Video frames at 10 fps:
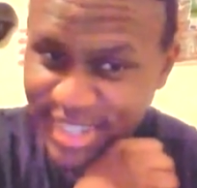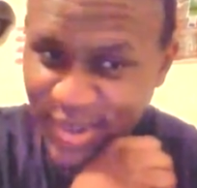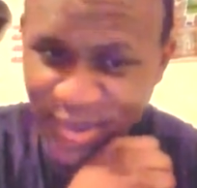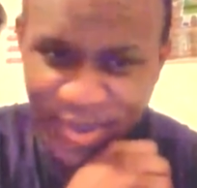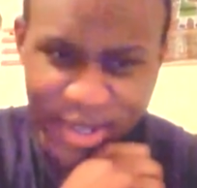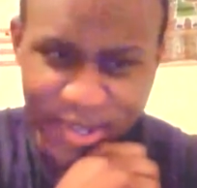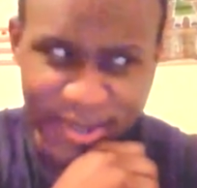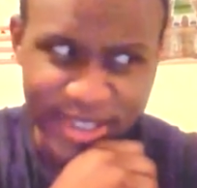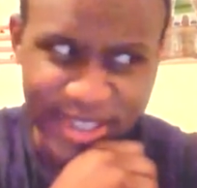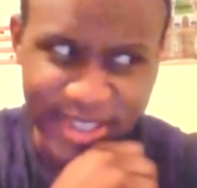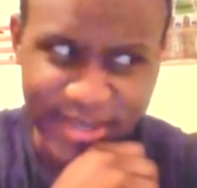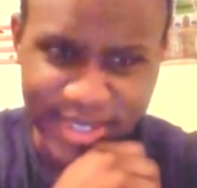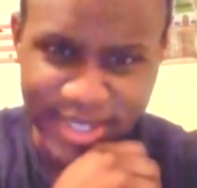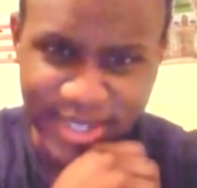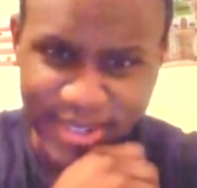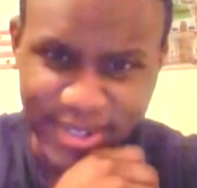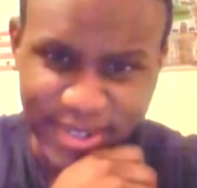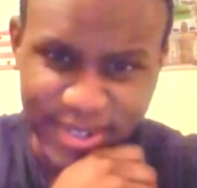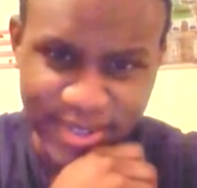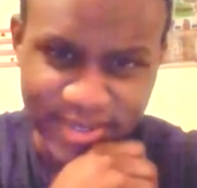Oreo, I think, was a girl
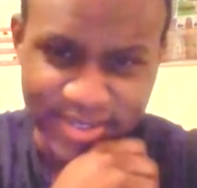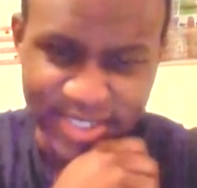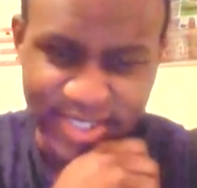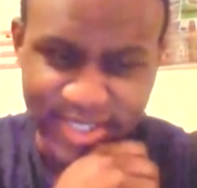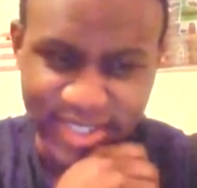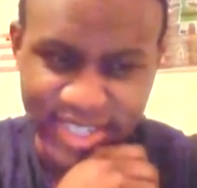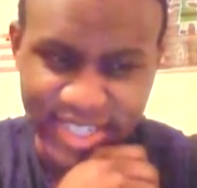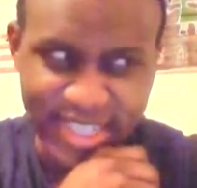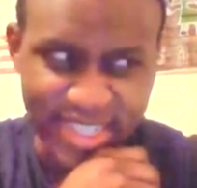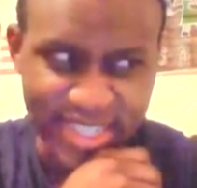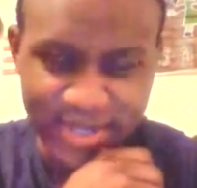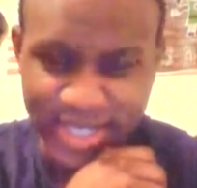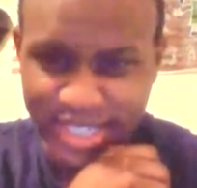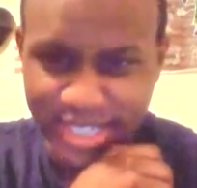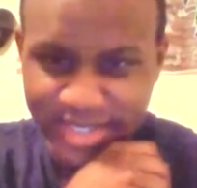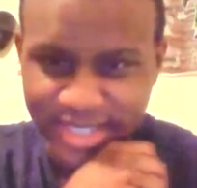too. Then again, I think it was a guy.